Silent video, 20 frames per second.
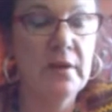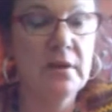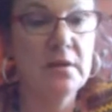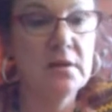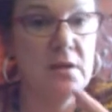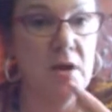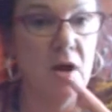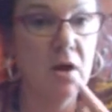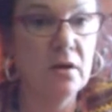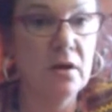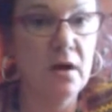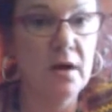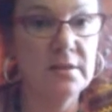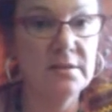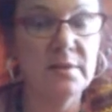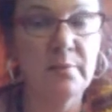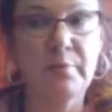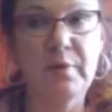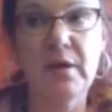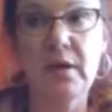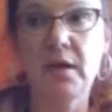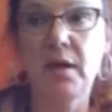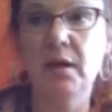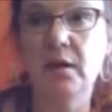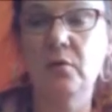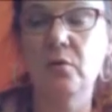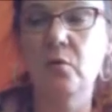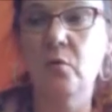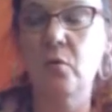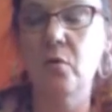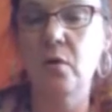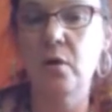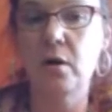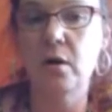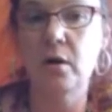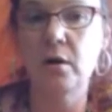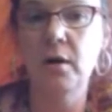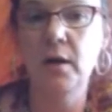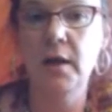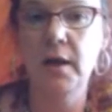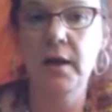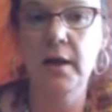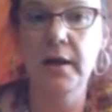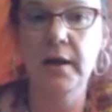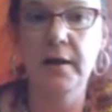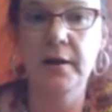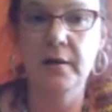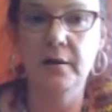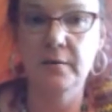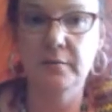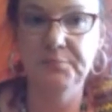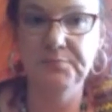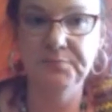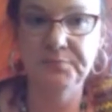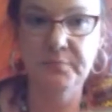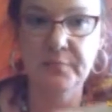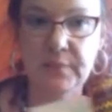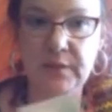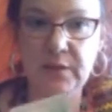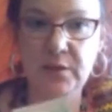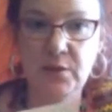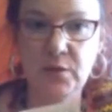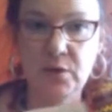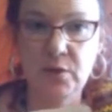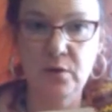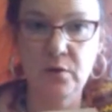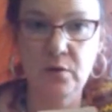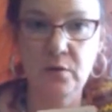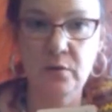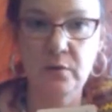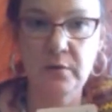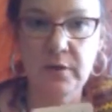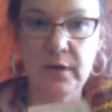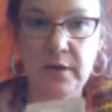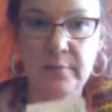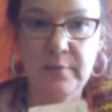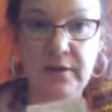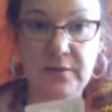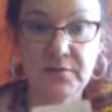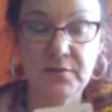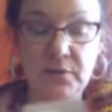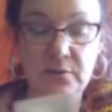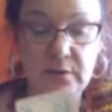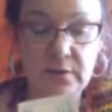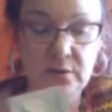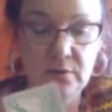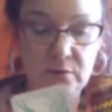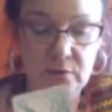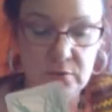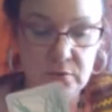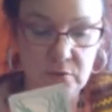not gossiping or not about tooting your own